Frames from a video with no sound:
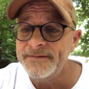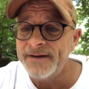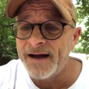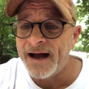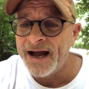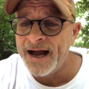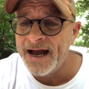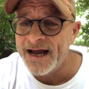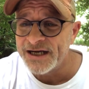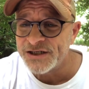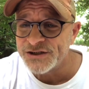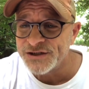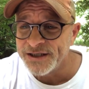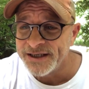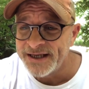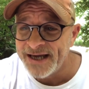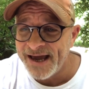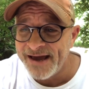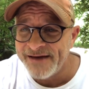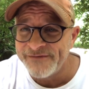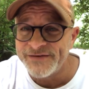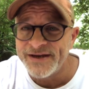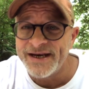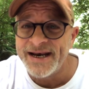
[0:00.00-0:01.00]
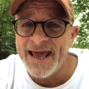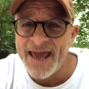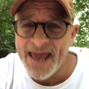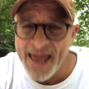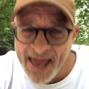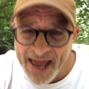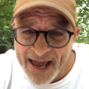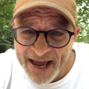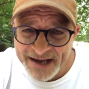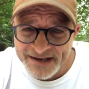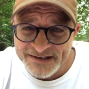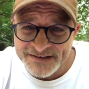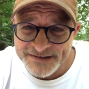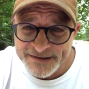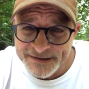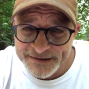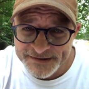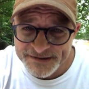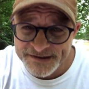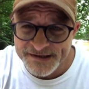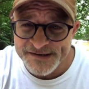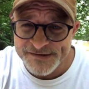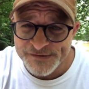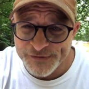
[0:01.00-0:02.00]
I actually have an ex
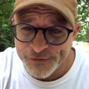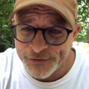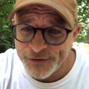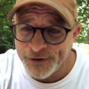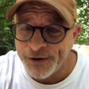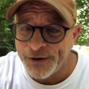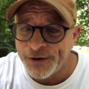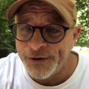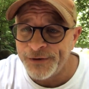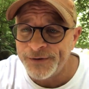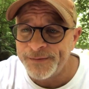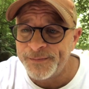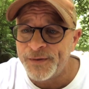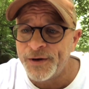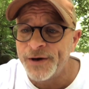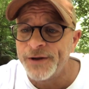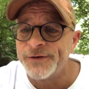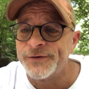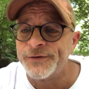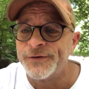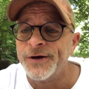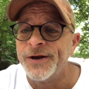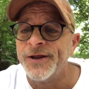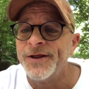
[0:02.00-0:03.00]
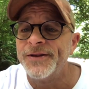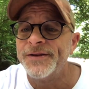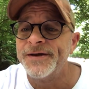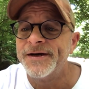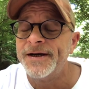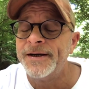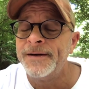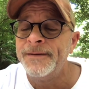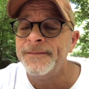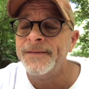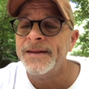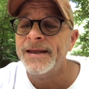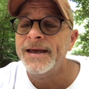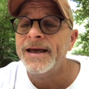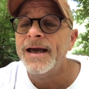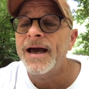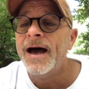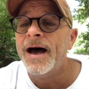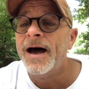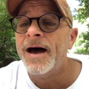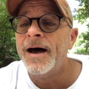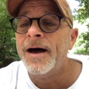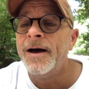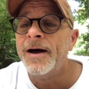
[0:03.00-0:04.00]
sister in law and brother in law there.
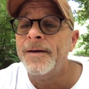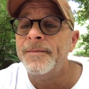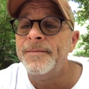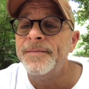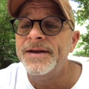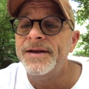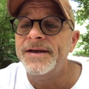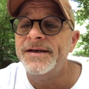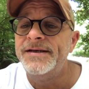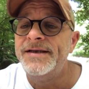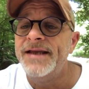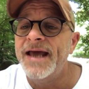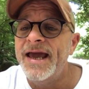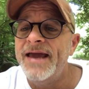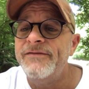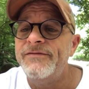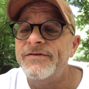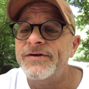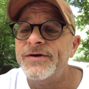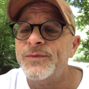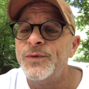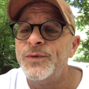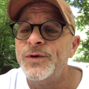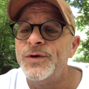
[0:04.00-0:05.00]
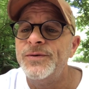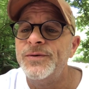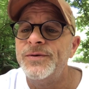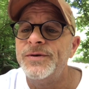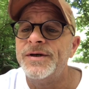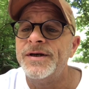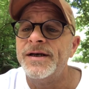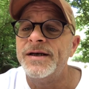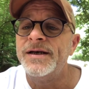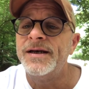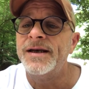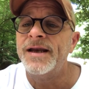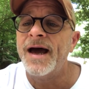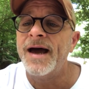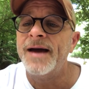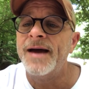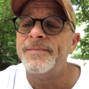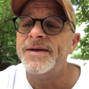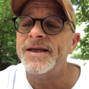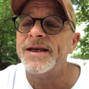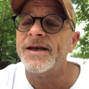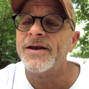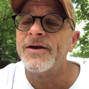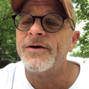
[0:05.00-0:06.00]
Um, David Wooten, I've
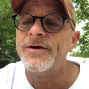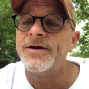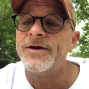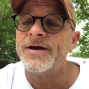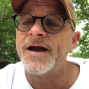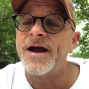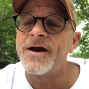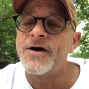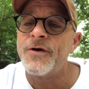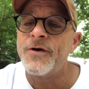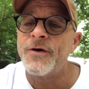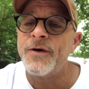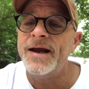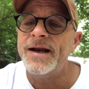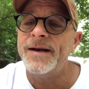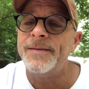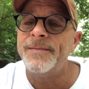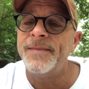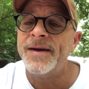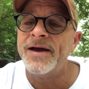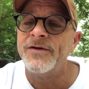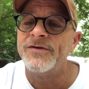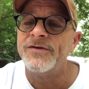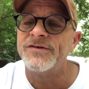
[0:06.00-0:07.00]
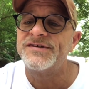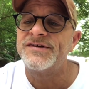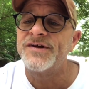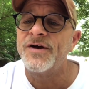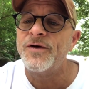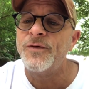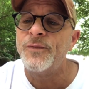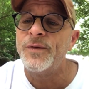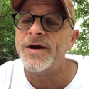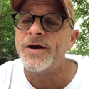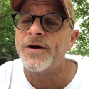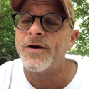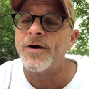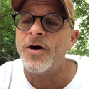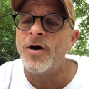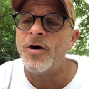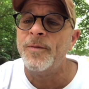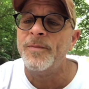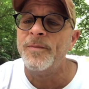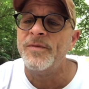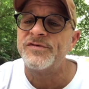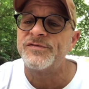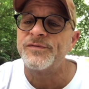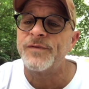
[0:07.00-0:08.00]
been learning a great amount, so we are
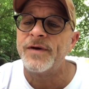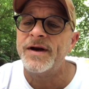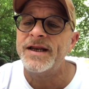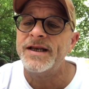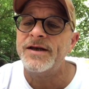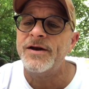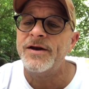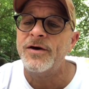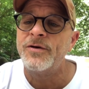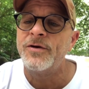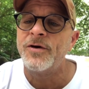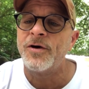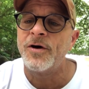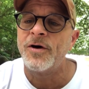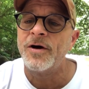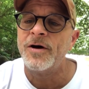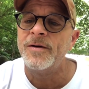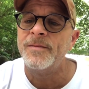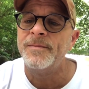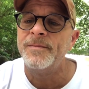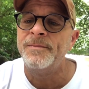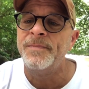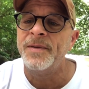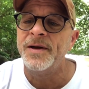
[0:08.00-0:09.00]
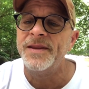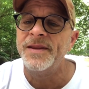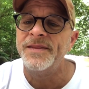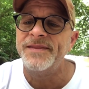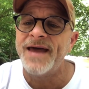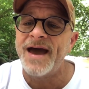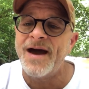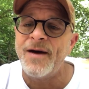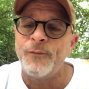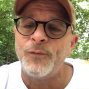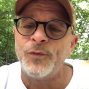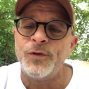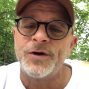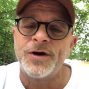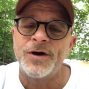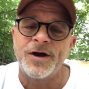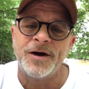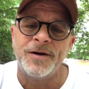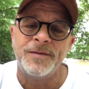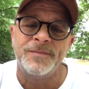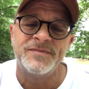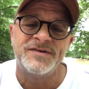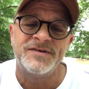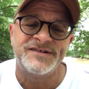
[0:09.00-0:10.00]
almost ready. No cart, but that will
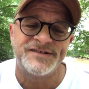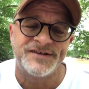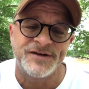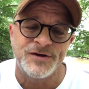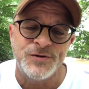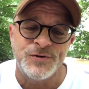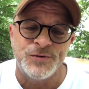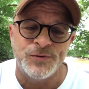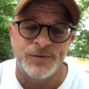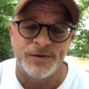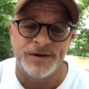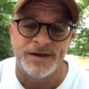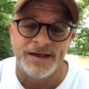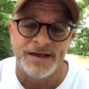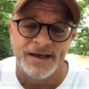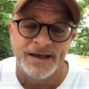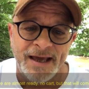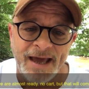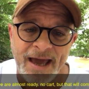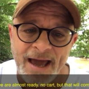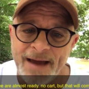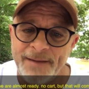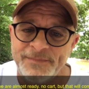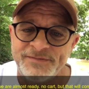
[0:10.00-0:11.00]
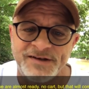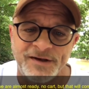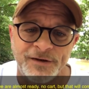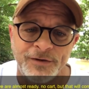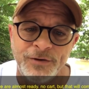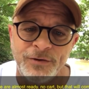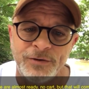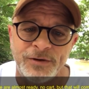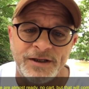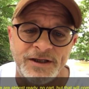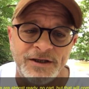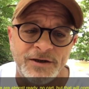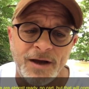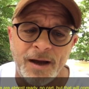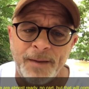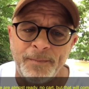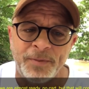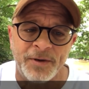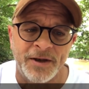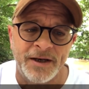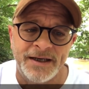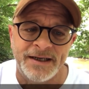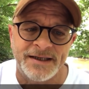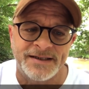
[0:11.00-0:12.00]
come soon. Absolutely. You got
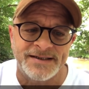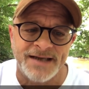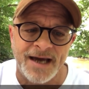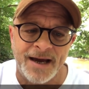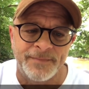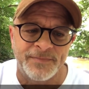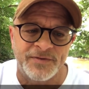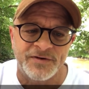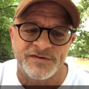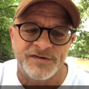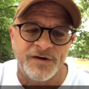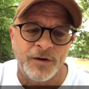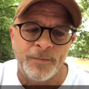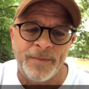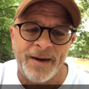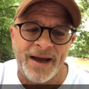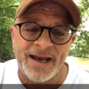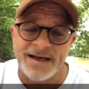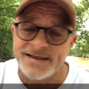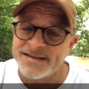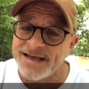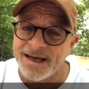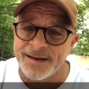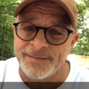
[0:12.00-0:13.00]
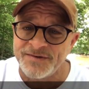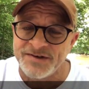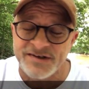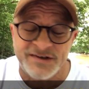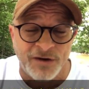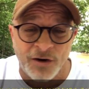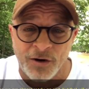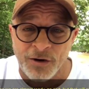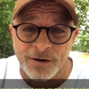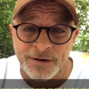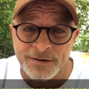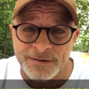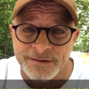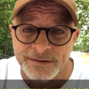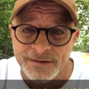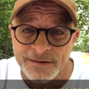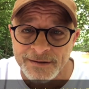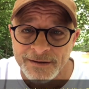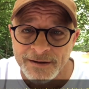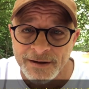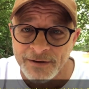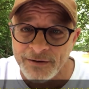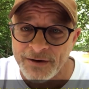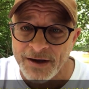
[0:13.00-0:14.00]
plenty of time. There's no bad time to start,
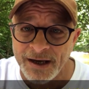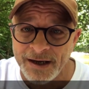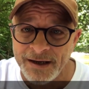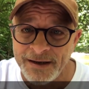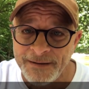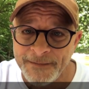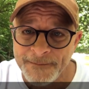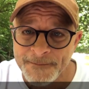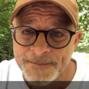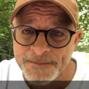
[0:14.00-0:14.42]
okay?